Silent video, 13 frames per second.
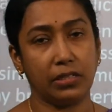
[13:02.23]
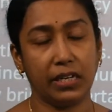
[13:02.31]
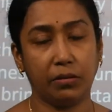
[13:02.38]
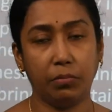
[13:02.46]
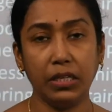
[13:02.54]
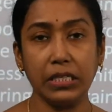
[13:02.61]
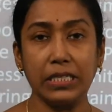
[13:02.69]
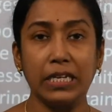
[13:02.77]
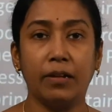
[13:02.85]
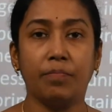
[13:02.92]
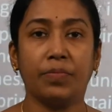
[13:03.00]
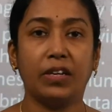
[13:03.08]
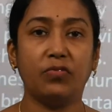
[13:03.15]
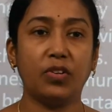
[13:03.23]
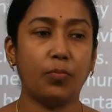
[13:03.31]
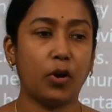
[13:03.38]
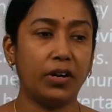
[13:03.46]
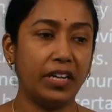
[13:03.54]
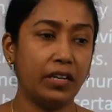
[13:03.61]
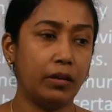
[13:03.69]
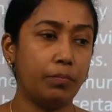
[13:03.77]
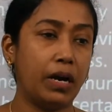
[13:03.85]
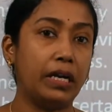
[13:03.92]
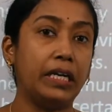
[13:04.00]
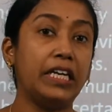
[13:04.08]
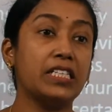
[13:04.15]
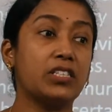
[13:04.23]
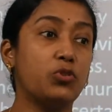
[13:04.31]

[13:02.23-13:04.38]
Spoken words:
That means if the political party is